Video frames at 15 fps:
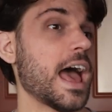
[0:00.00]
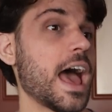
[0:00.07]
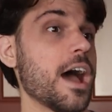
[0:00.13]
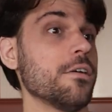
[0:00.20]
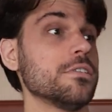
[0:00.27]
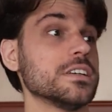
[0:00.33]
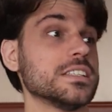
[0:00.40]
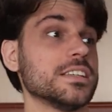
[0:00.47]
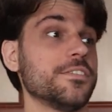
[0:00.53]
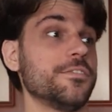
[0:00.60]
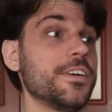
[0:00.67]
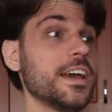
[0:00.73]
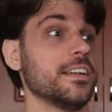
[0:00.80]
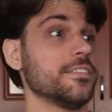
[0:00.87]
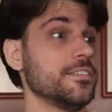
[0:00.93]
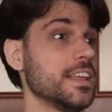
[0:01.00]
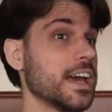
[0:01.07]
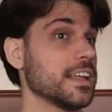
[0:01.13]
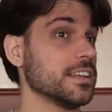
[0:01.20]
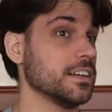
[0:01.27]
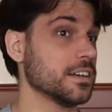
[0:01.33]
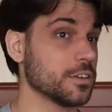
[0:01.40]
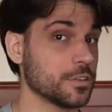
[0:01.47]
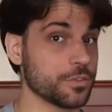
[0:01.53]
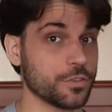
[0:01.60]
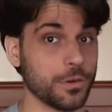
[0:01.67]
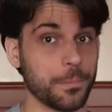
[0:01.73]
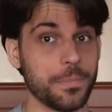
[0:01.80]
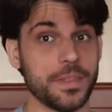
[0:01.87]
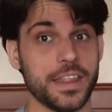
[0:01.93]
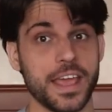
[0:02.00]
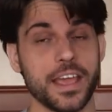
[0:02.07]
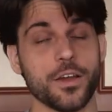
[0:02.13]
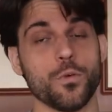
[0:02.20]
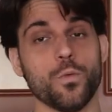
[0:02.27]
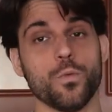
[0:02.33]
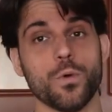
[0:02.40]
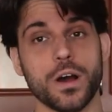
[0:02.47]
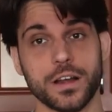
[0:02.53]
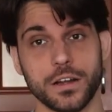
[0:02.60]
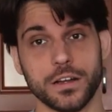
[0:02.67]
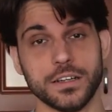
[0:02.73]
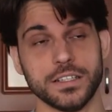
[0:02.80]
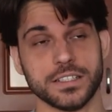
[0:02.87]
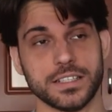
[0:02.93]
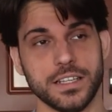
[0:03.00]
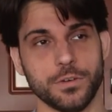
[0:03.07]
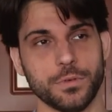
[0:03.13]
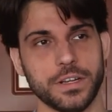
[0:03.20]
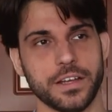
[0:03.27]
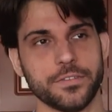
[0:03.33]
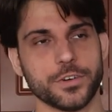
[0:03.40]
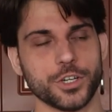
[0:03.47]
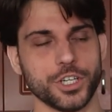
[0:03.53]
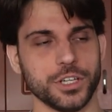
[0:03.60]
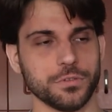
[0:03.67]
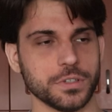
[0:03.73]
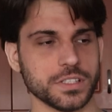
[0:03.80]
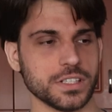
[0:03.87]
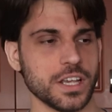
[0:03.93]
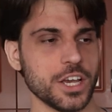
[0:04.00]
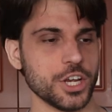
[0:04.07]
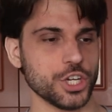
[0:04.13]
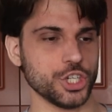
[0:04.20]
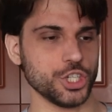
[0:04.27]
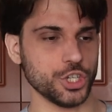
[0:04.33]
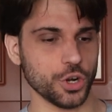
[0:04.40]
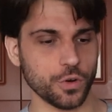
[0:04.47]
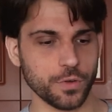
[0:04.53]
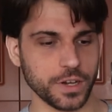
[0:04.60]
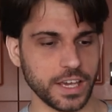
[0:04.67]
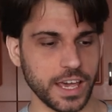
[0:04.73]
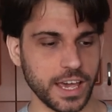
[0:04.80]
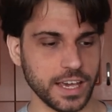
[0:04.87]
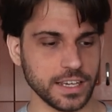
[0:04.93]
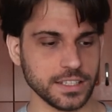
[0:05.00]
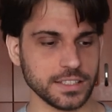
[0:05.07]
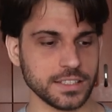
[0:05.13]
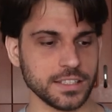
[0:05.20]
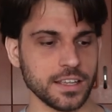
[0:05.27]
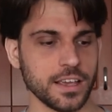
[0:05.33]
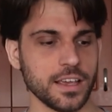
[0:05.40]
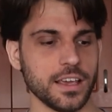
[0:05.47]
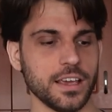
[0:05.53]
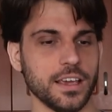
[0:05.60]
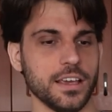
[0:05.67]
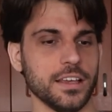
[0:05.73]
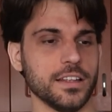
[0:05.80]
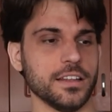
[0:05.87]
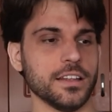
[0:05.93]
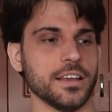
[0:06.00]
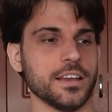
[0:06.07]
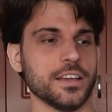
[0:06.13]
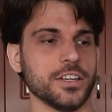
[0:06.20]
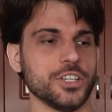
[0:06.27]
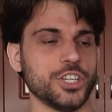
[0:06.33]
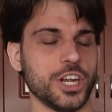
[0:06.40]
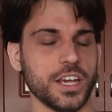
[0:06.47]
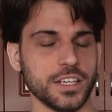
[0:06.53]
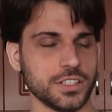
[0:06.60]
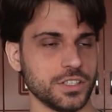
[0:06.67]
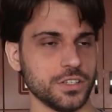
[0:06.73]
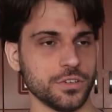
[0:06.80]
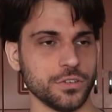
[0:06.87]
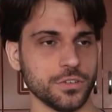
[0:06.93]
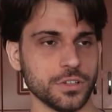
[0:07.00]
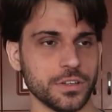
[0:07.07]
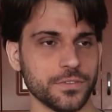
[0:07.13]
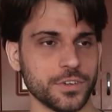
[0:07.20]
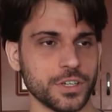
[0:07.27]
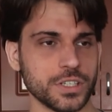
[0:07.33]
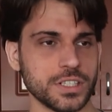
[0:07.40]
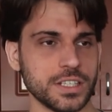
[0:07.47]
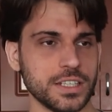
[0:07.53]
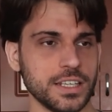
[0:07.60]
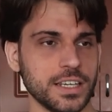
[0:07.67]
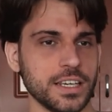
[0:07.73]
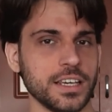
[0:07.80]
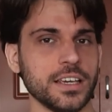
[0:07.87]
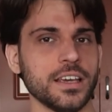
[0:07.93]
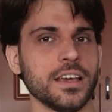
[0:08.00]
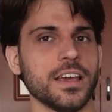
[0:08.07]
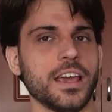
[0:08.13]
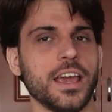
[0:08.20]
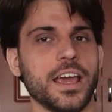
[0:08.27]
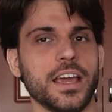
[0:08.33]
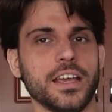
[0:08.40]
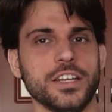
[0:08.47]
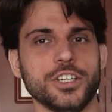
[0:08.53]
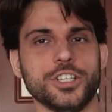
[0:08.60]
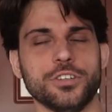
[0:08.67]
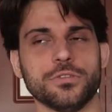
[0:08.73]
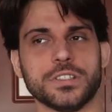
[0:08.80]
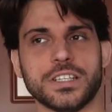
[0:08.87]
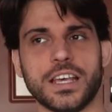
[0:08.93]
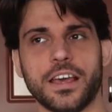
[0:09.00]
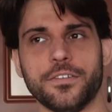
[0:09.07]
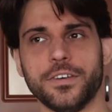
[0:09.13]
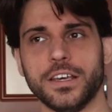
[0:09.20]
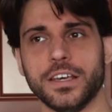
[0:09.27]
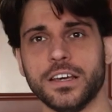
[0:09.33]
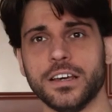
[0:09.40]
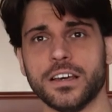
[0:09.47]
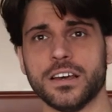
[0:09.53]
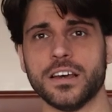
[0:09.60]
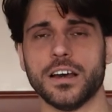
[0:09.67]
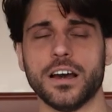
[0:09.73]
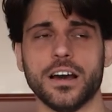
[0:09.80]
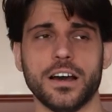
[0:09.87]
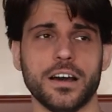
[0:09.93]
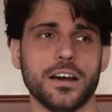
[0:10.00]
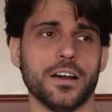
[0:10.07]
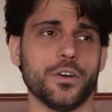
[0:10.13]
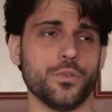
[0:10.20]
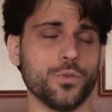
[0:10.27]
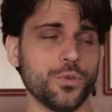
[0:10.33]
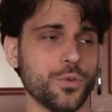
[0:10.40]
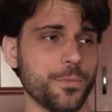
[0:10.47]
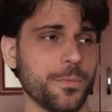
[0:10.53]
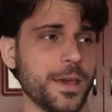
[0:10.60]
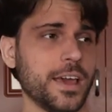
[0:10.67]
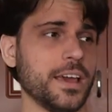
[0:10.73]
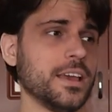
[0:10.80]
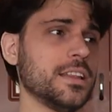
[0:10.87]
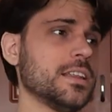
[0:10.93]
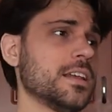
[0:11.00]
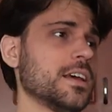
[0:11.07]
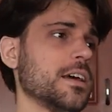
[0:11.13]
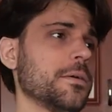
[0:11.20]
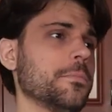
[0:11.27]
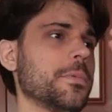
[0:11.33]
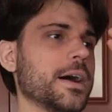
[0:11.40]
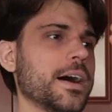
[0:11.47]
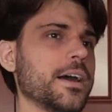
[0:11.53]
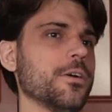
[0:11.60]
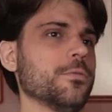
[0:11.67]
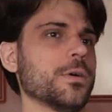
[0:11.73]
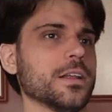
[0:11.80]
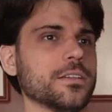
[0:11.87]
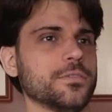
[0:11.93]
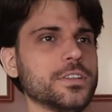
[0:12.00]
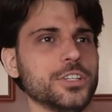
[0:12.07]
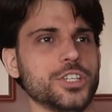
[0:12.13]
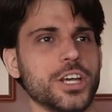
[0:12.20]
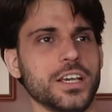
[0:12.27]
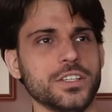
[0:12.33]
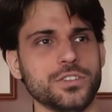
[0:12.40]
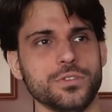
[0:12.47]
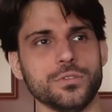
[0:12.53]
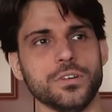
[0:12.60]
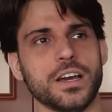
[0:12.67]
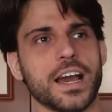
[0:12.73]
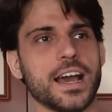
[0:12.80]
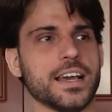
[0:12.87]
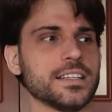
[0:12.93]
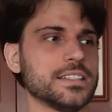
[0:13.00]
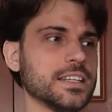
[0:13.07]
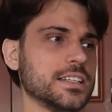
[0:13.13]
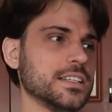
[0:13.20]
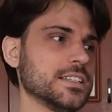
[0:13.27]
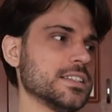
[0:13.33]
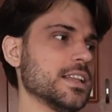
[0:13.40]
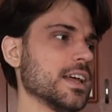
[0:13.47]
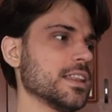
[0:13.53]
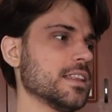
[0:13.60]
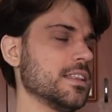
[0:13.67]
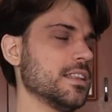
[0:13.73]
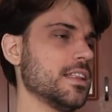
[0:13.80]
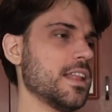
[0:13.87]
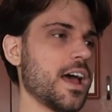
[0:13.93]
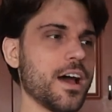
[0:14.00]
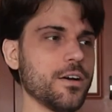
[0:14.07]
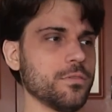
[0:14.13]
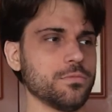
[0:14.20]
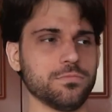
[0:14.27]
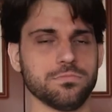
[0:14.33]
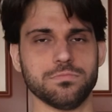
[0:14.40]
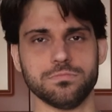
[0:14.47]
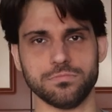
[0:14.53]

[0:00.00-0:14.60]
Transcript: I was fan of that girl from day one, honestly. Whenever she was showcased in Chase U University and she was having a roommate by one of the Chase U guys that is not now